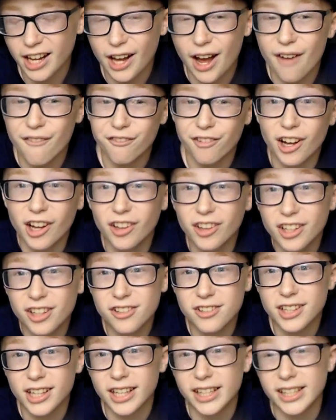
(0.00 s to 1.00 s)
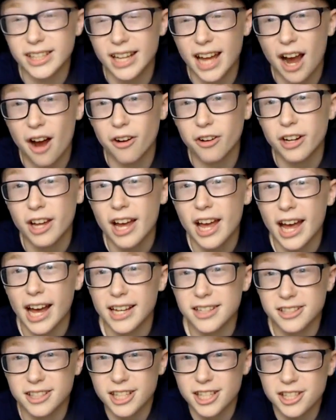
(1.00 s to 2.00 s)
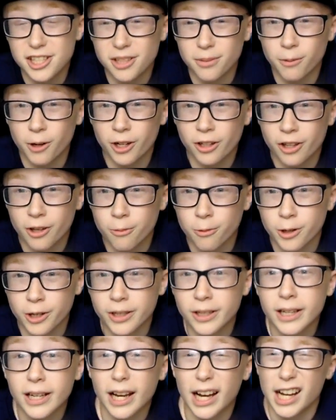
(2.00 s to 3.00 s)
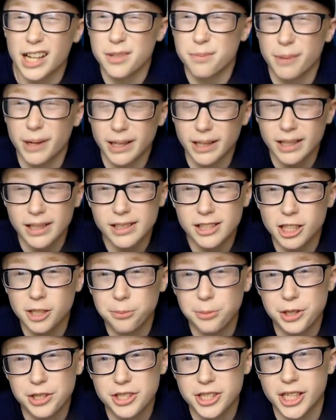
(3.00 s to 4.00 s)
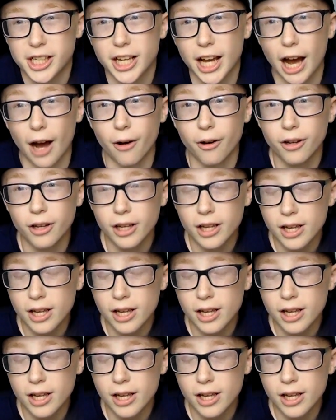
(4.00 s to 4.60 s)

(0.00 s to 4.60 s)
I'm finally using it now as Geezy Mark 1 as my Team Gezy account.